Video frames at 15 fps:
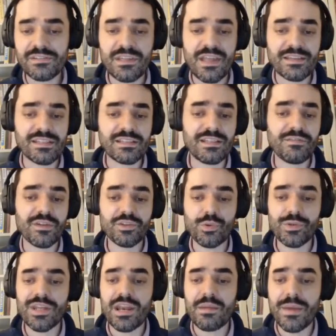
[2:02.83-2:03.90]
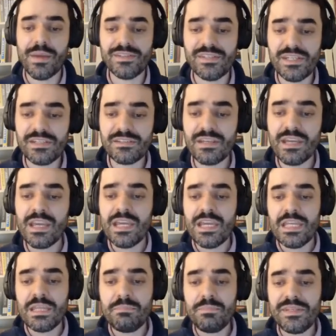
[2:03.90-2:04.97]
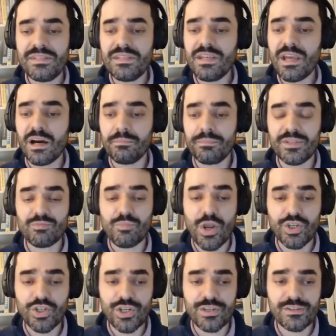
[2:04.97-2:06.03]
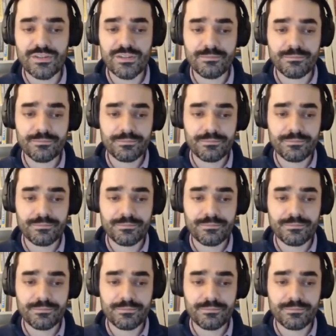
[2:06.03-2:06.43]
in asset inventory databases, in BCDR spreadsheets.